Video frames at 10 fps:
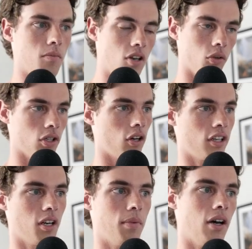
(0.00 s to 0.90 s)

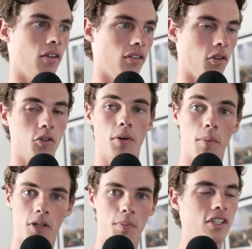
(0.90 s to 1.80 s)
talking about there's a
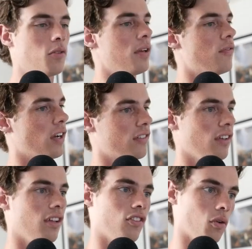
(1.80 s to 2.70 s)
problem with the pizza, but he fixed
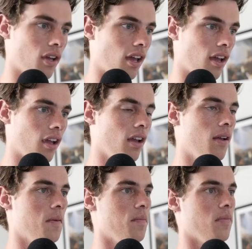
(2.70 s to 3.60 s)
it. It's okay.
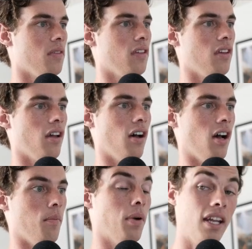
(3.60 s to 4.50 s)

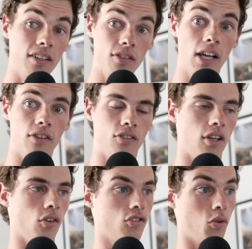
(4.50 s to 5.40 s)
But he's late
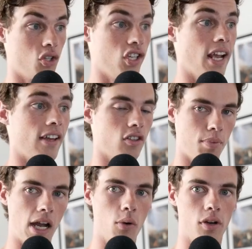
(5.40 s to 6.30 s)
still. So she has the
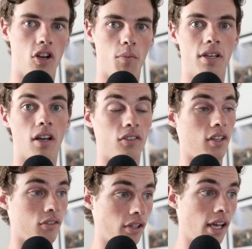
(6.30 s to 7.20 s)
power here because
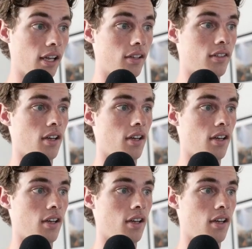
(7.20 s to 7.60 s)
he's late.